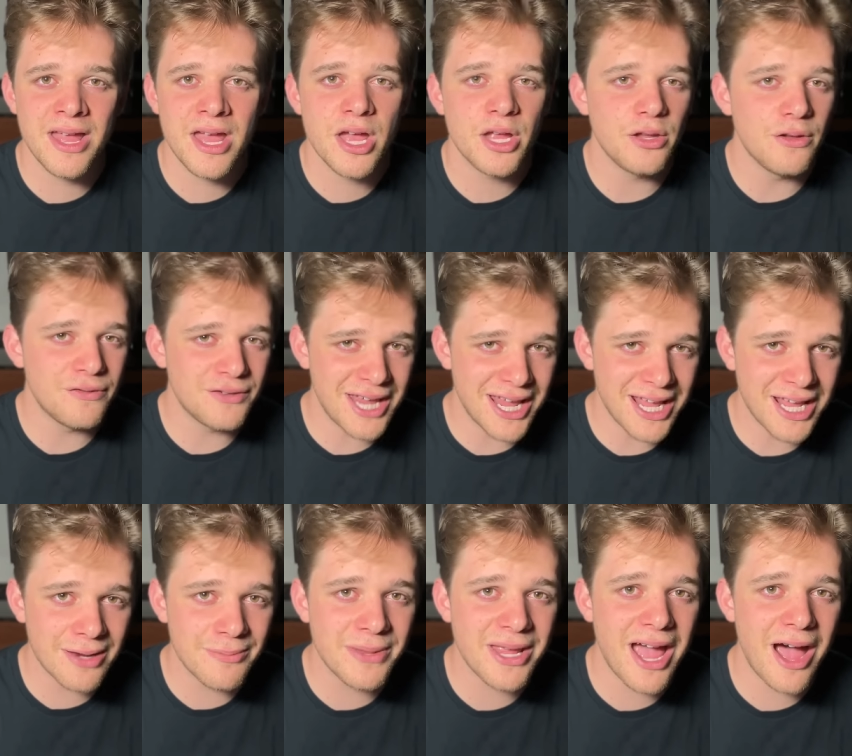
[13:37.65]
You've
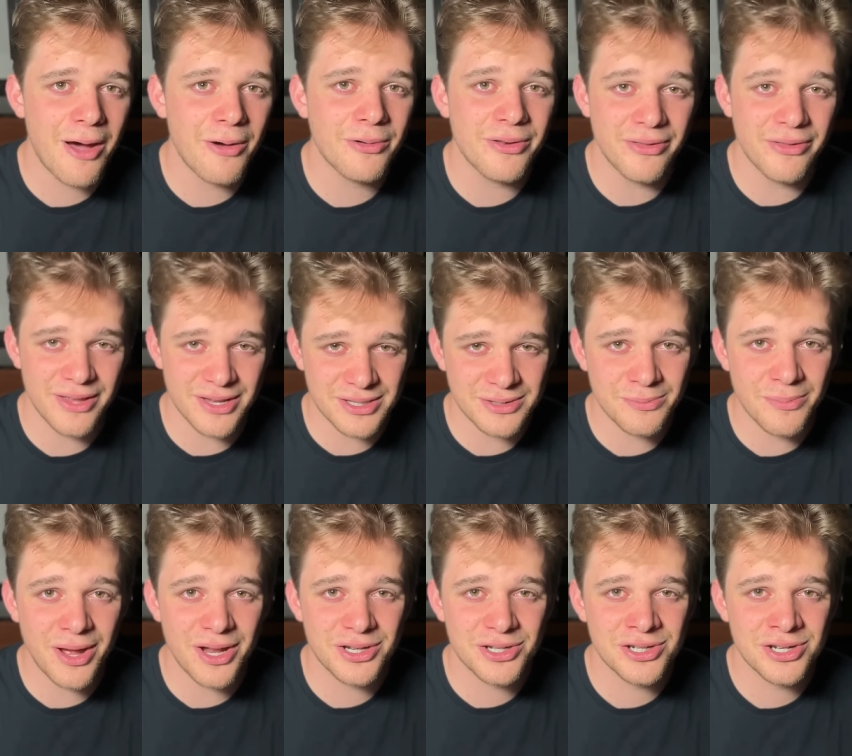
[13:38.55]
taken me out this
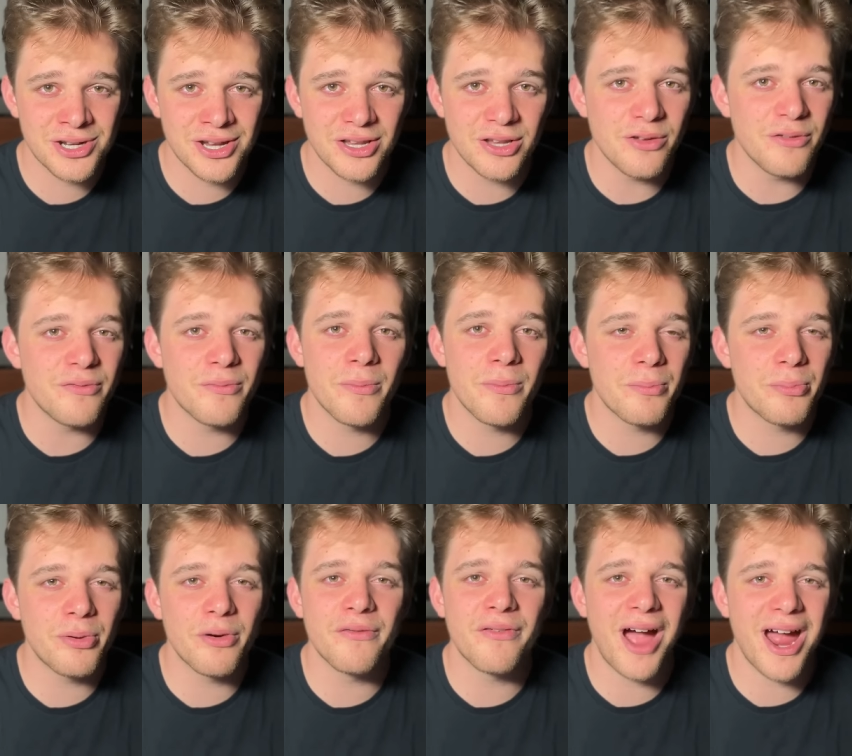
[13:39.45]
much. You've
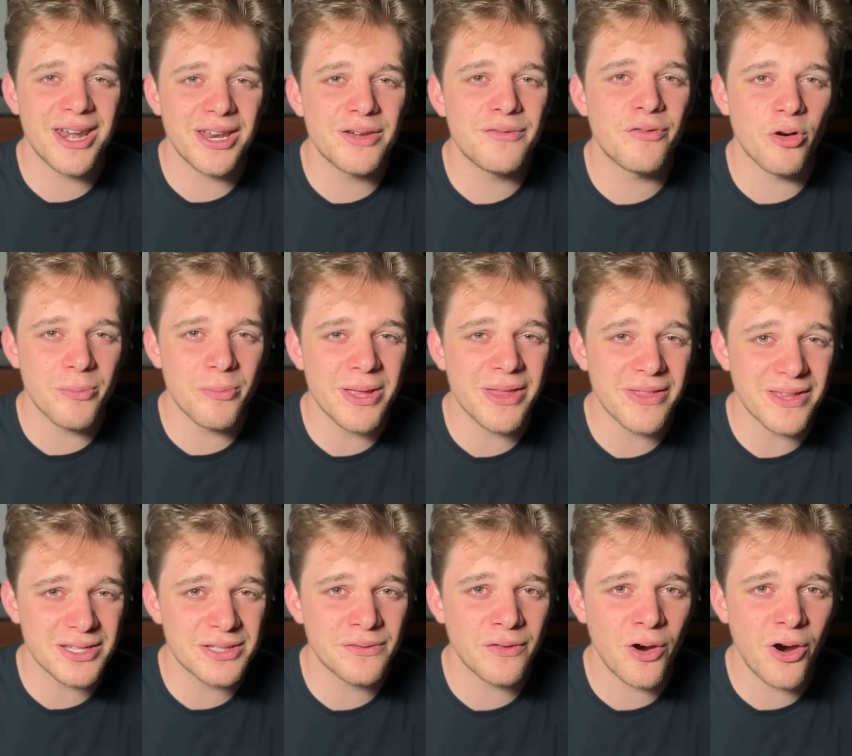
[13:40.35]
provided for me
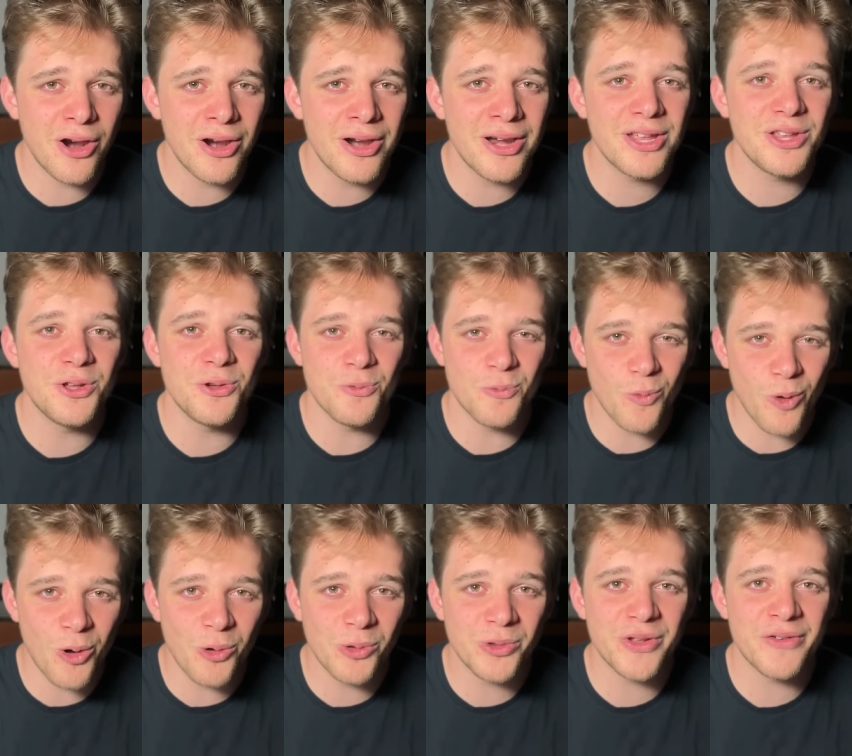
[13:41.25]
this far. You
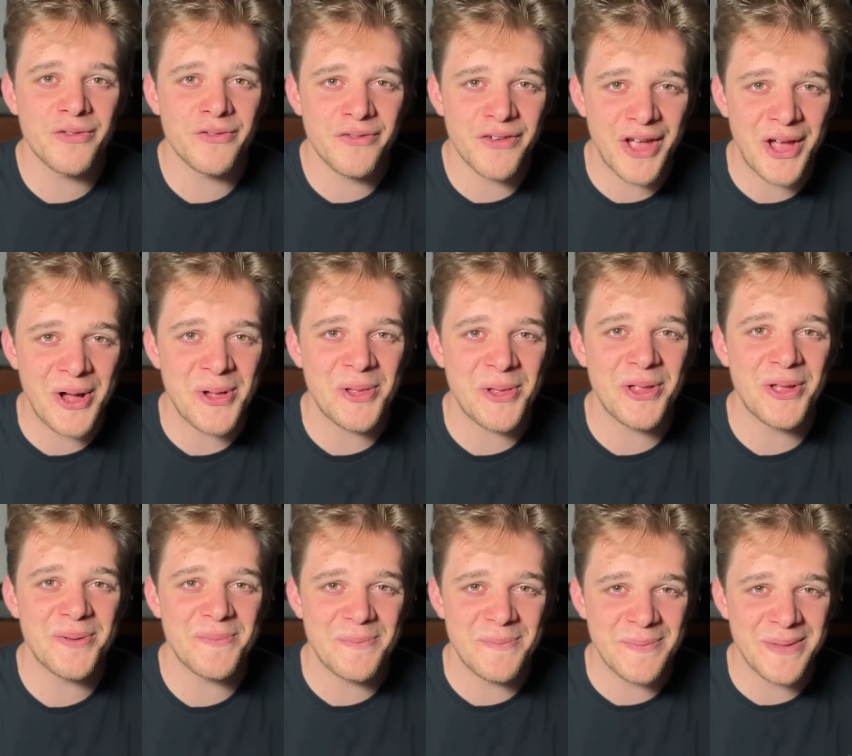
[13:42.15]
won't fail
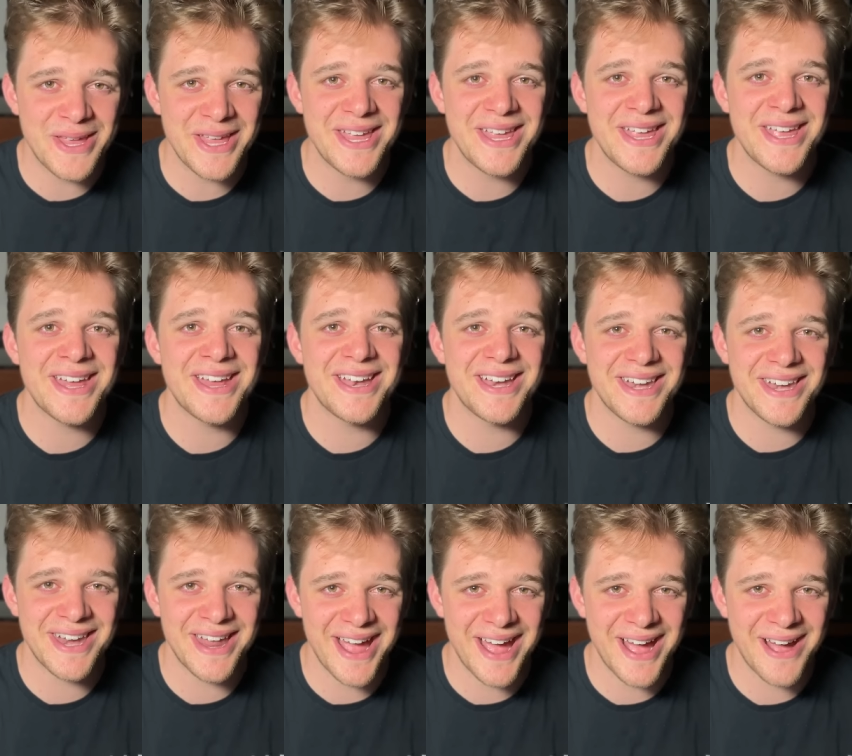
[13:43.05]
me
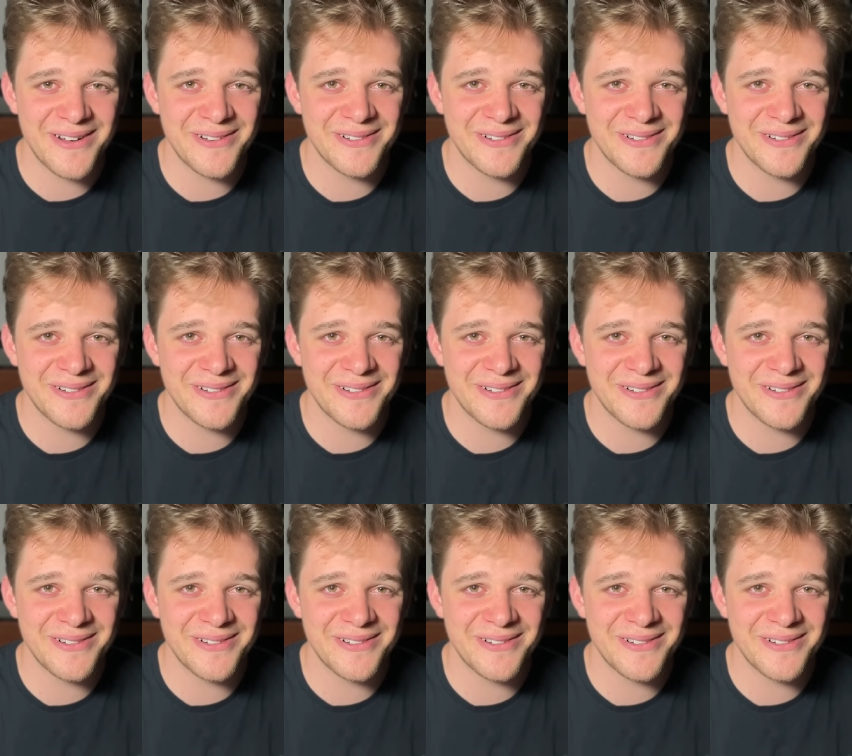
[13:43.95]
now.